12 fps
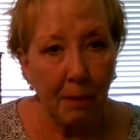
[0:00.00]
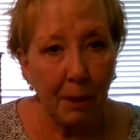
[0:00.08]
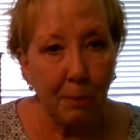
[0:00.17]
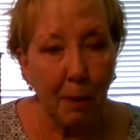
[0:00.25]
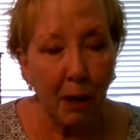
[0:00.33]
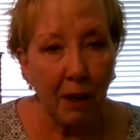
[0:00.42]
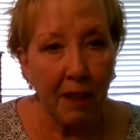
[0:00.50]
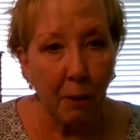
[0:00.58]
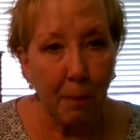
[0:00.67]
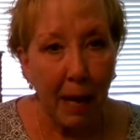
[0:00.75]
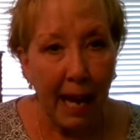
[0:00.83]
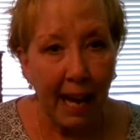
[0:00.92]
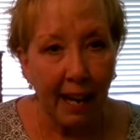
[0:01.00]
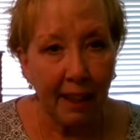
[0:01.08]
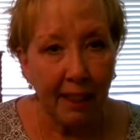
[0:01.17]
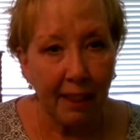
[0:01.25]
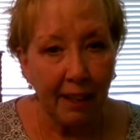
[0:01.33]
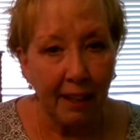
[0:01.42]
part of their path,
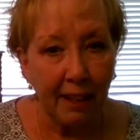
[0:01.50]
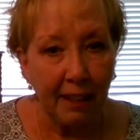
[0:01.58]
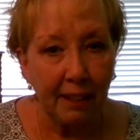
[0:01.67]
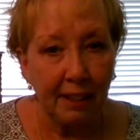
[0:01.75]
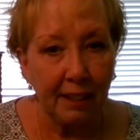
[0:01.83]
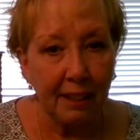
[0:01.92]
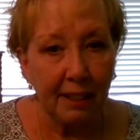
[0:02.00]
and